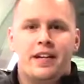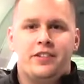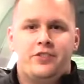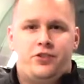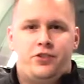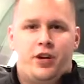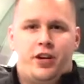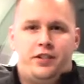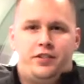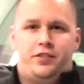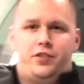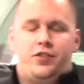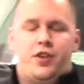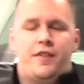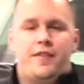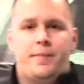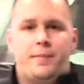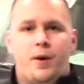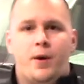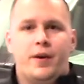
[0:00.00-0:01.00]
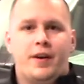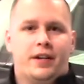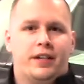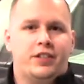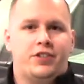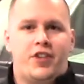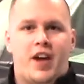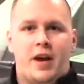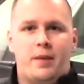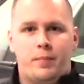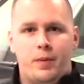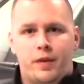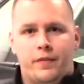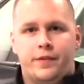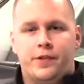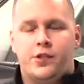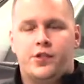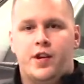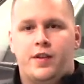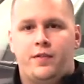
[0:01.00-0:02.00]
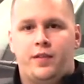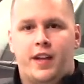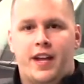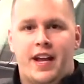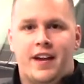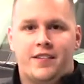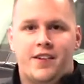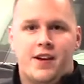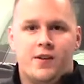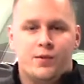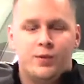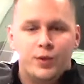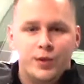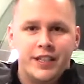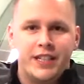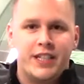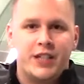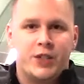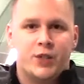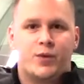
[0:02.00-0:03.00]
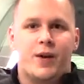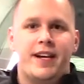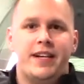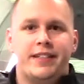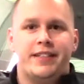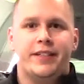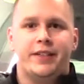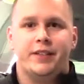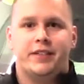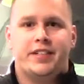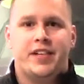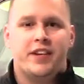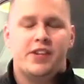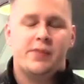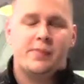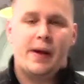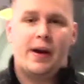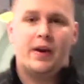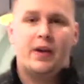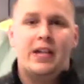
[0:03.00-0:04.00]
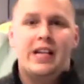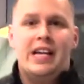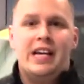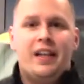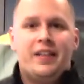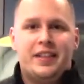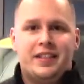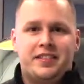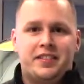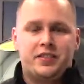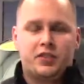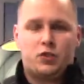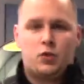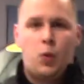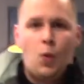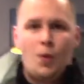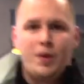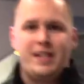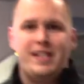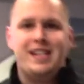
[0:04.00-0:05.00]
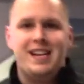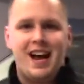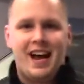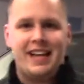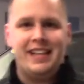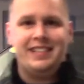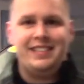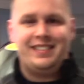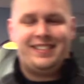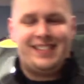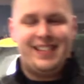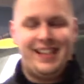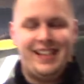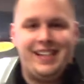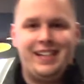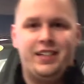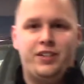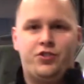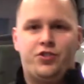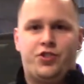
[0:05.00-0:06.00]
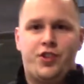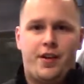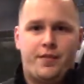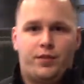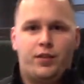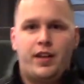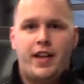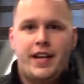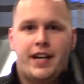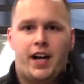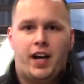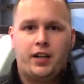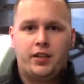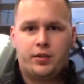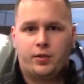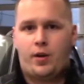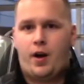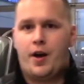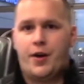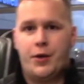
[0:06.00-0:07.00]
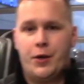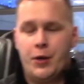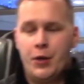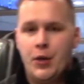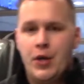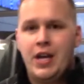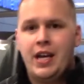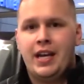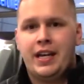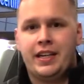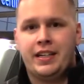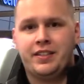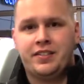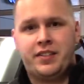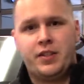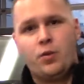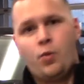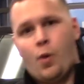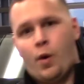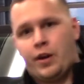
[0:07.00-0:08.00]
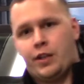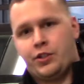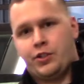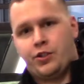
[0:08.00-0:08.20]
it's Josh the Chevy Pro here at Jack Burford Chevrolet. I've got a really great deal to tell you about. This is a 2019 Chevrolet Colorado. It is the work